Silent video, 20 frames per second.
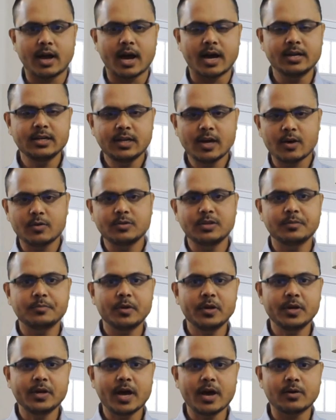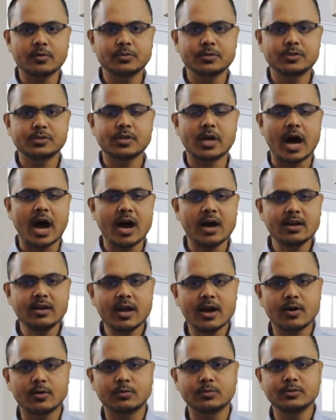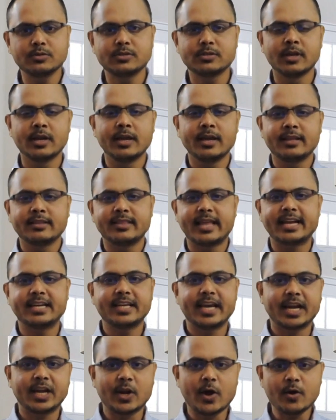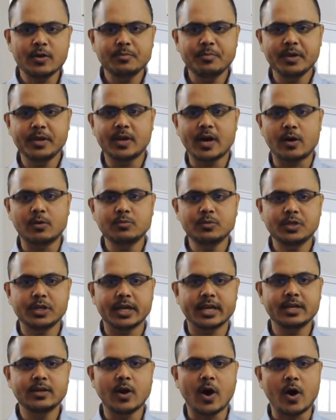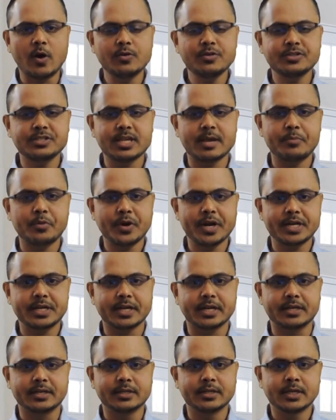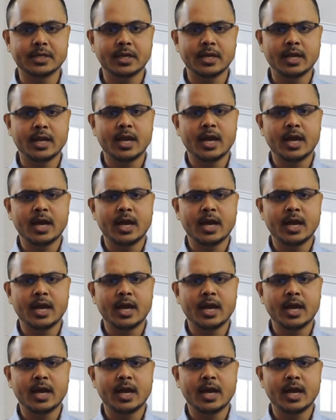Uncountable nouns are nouns that cannot be counted or separated.